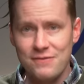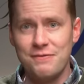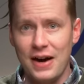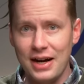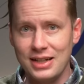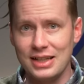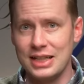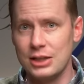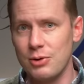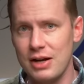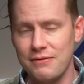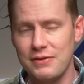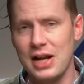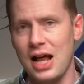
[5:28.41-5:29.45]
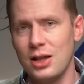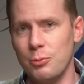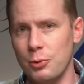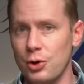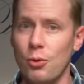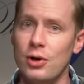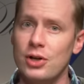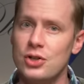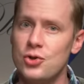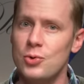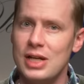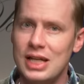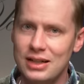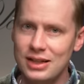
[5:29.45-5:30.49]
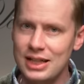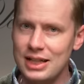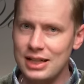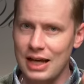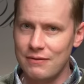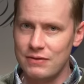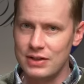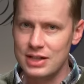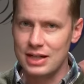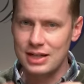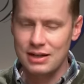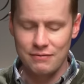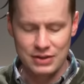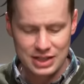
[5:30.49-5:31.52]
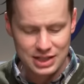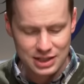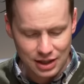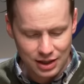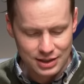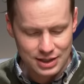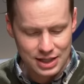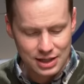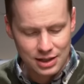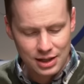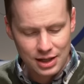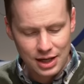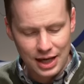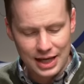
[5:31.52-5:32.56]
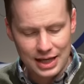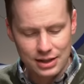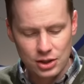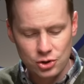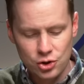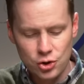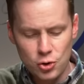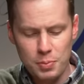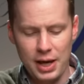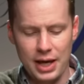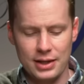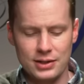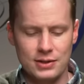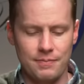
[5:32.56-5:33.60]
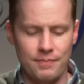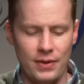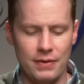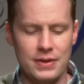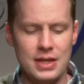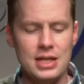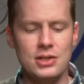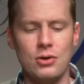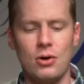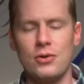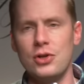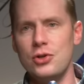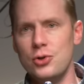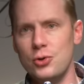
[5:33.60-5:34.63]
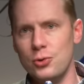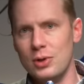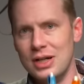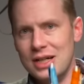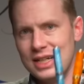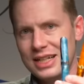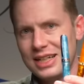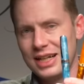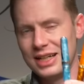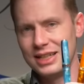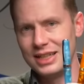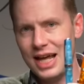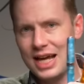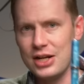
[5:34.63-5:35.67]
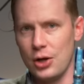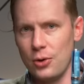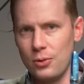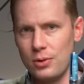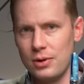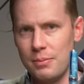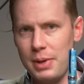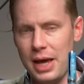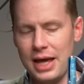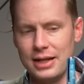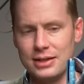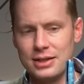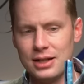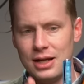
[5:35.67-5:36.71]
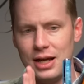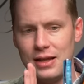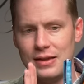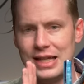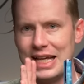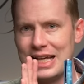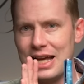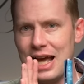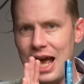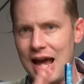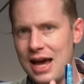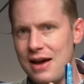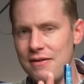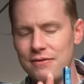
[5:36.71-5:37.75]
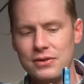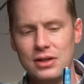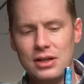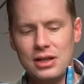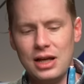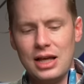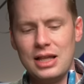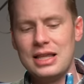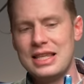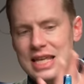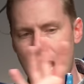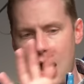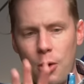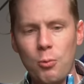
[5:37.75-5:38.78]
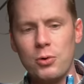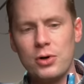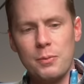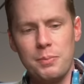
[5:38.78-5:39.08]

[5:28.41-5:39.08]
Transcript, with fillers: Finally, grand finale, we're going to Italy and visiting Visconti in two pens. These are the new Kaleido pens. They have the outward